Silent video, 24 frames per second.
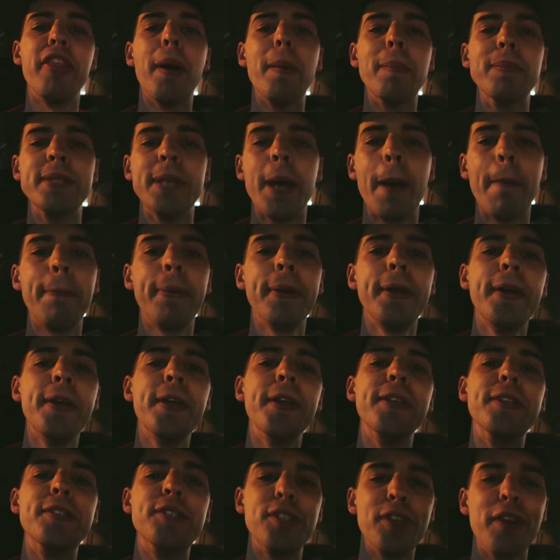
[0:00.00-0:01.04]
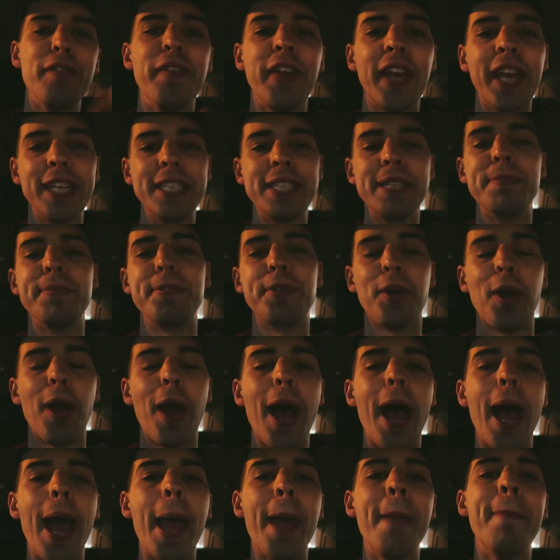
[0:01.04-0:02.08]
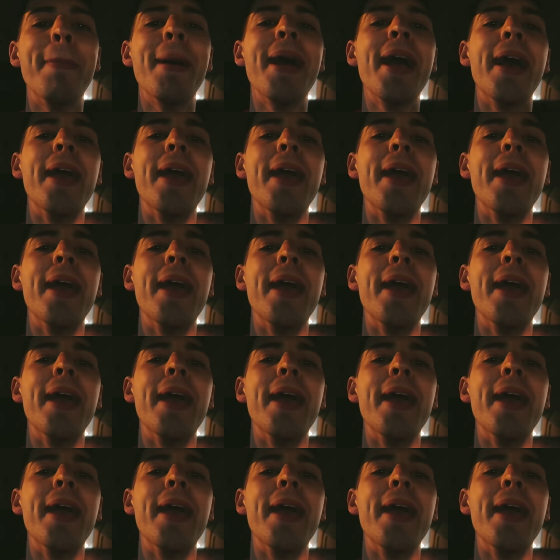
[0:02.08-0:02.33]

thumbs up don't forget to subscribe